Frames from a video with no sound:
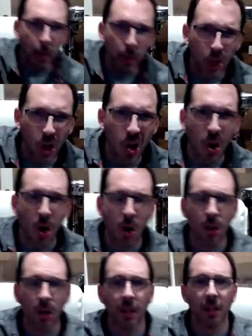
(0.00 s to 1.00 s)
would
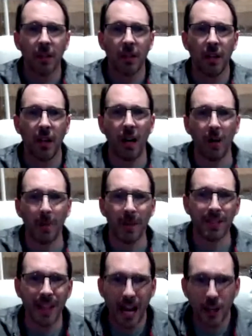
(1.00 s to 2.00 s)
call,
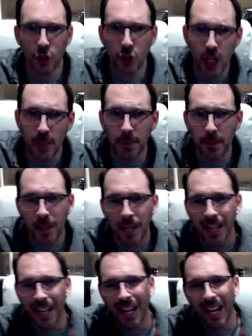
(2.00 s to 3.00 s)
it's not cheap,
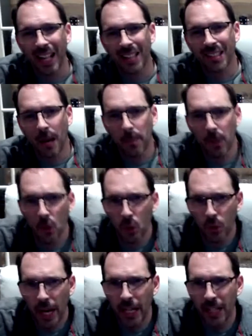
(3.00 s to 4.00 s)
it's not middle
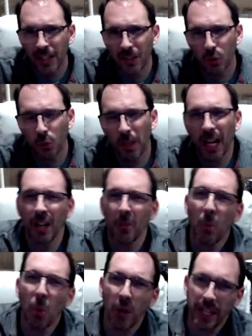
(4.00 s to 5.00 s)
grade. This would be on a
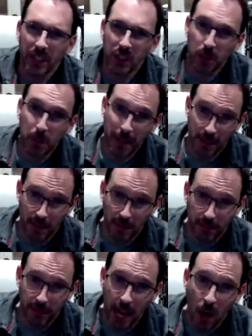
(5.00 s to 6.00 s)
more
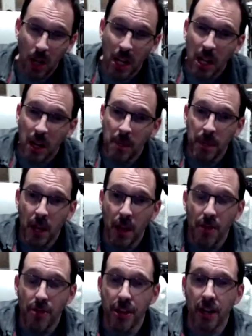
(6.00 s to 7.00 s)
expensive. Now,
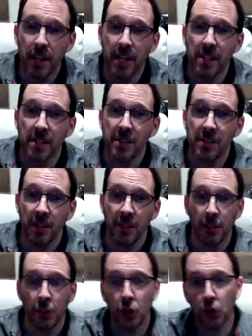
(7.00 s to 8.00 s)
there is
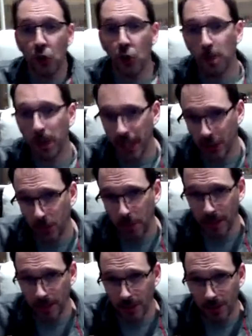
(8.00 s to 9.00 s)
stupid
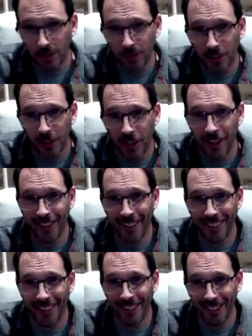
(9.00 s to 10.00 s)
expensive,
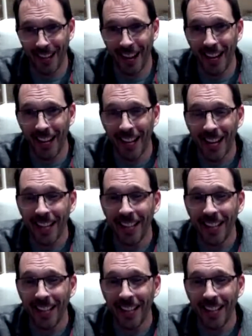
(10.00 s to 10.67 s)
okay?